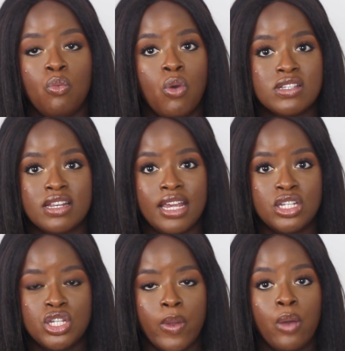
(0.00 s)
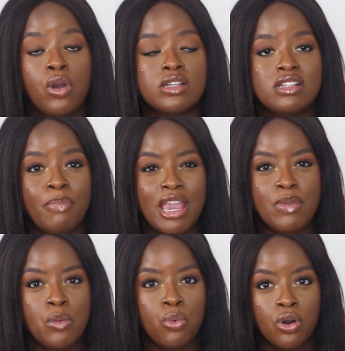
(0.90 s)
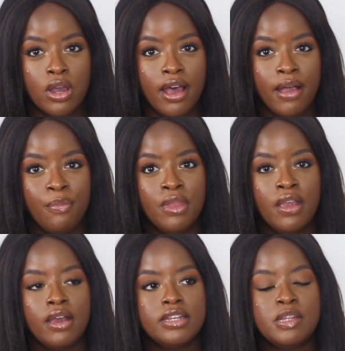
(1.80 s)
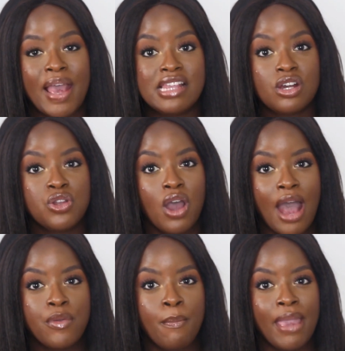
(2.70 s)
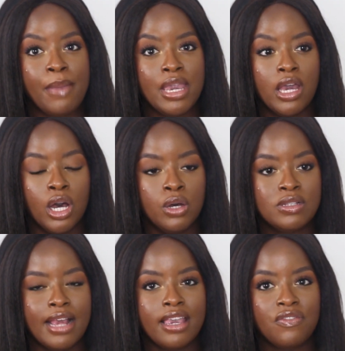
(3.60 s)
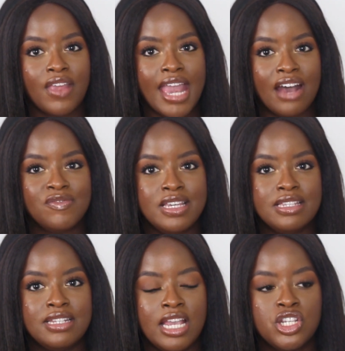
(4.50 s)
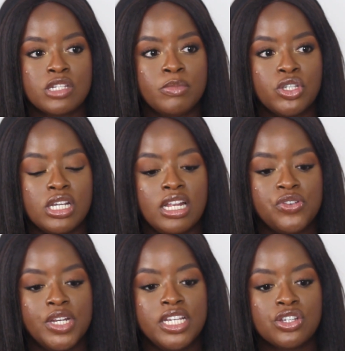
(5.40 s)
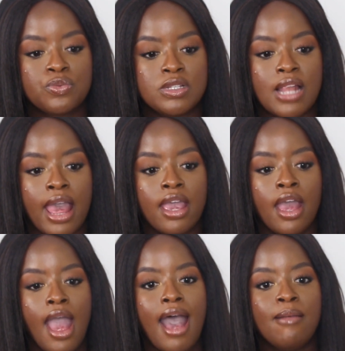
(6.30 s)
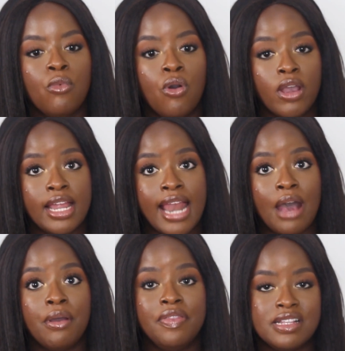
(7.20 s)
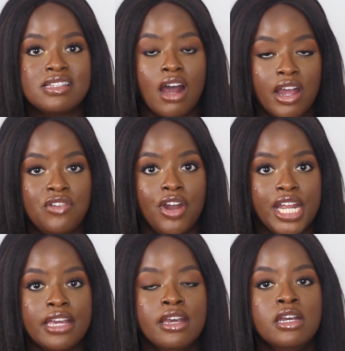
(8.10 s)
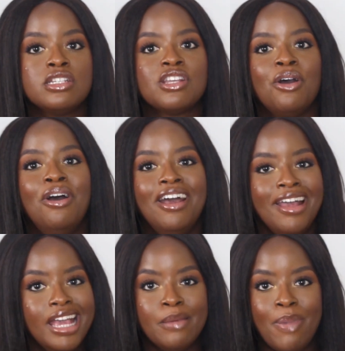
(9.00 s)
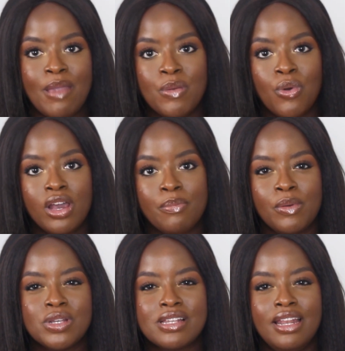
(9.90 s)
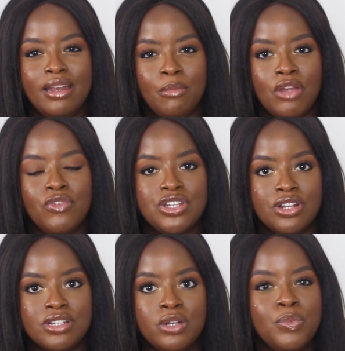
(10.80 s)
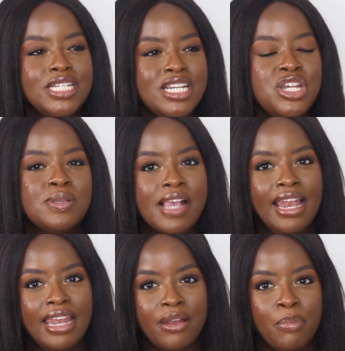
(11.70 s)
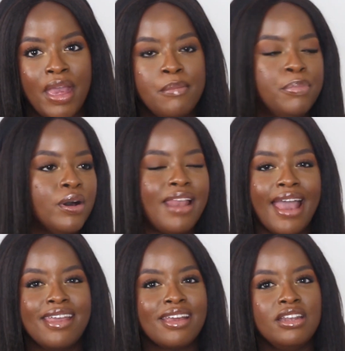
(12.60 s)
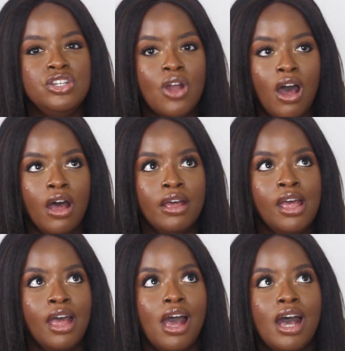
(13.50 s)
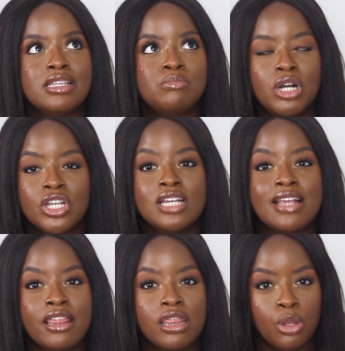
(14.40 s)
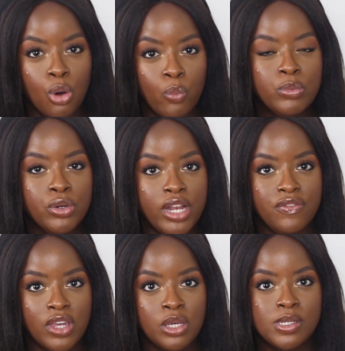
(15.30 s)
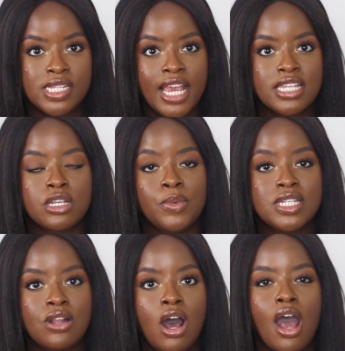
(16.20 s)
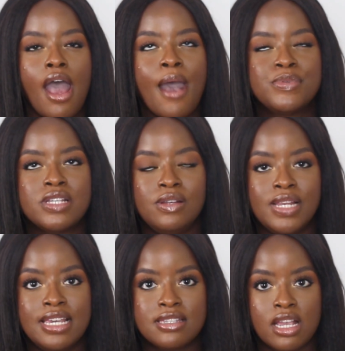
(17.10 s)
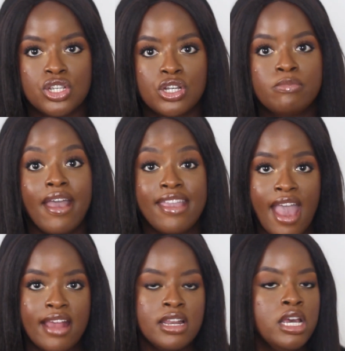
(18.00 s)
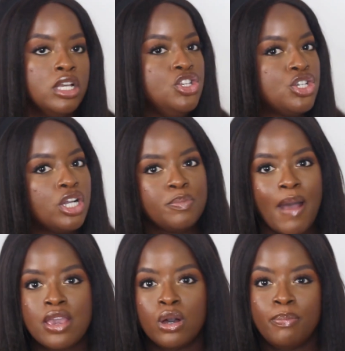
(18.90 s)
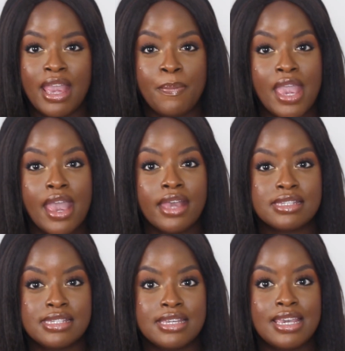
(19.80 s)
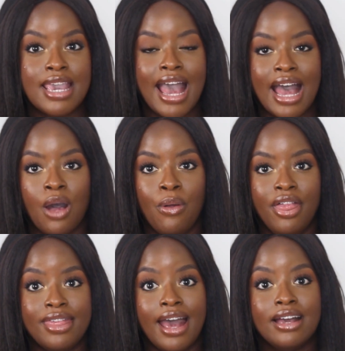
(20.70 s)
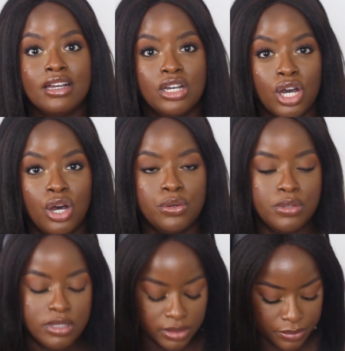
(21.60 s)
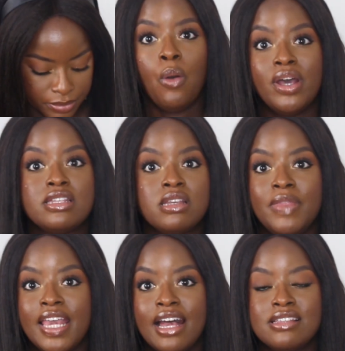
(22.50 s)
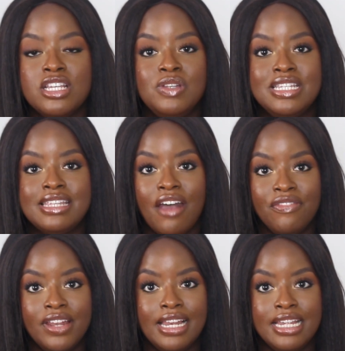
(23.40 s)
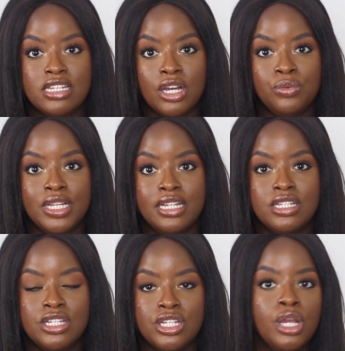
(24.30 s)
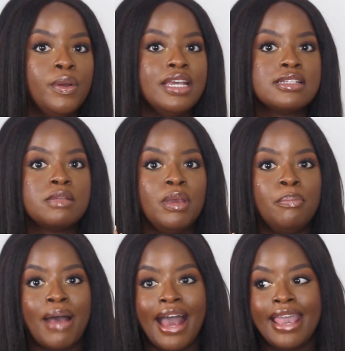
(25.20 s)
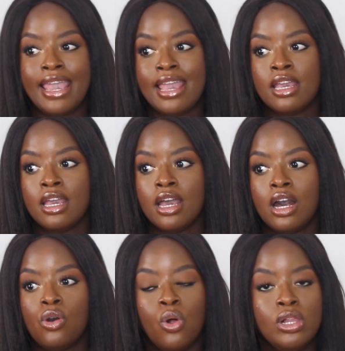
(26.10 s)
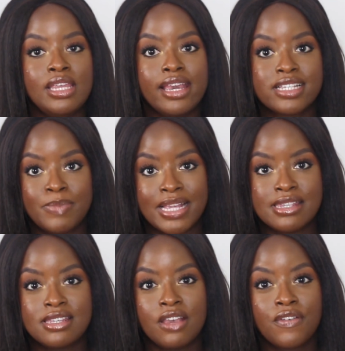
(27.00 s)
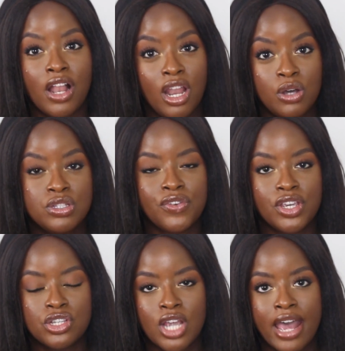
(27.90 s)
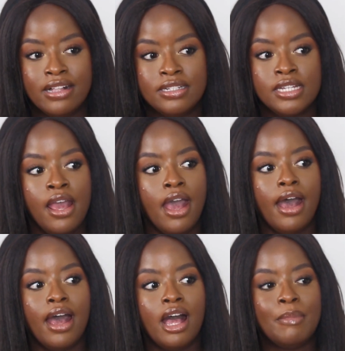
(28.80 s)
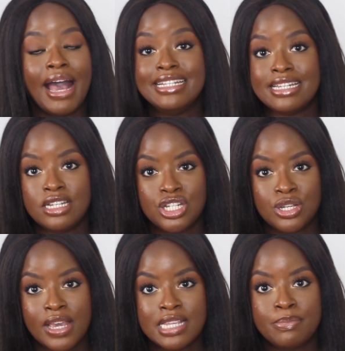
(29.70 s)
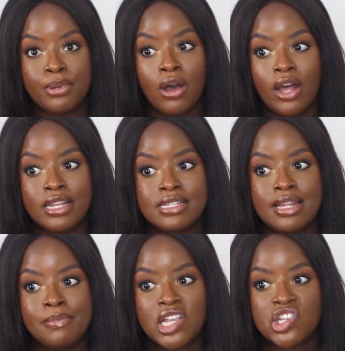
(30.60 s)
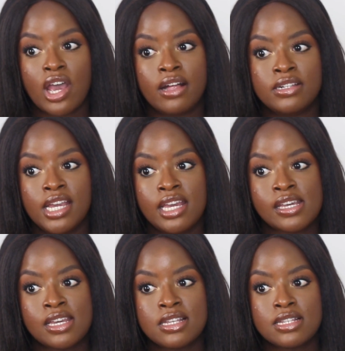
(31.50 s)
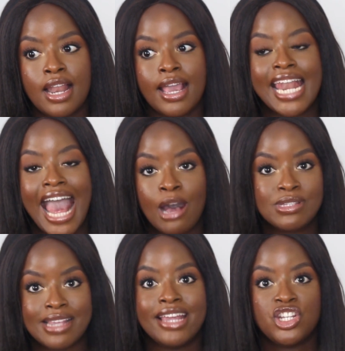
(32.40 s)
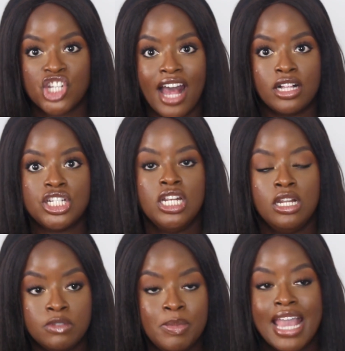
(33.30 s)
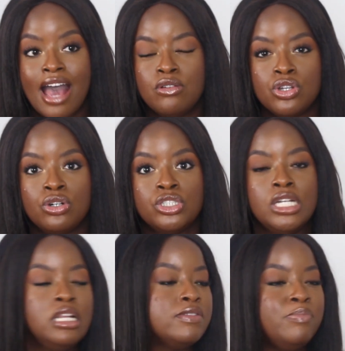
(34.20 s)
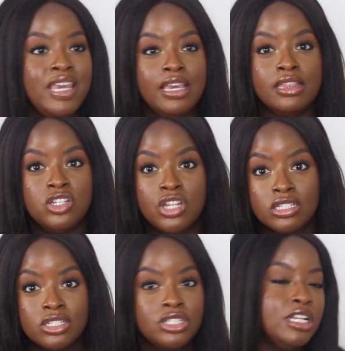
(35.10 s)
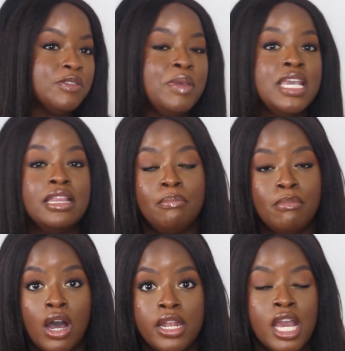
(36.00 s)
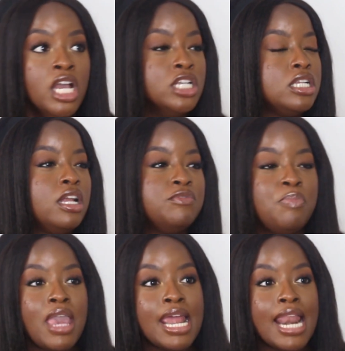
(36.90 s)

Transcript: wasn't into it, was the baby walker. It depends on how your baby goes, like if they have these stages, but she literally just was like, I'm walking now, and then started running. So the baby walker was a little bit redundant. We did use it a little bit, but like not as much as I thought we would have used it. So it's not absolutely essential, but again, judge by your baby and see how that goes. Oh, and something else that you definitely don't need to do is be buying all the expensive clothes for your child. I didn't do this, but honestly, my child is like an outside child. She loves being outdoors. She loves being in the dust. She loves being in the mud. She just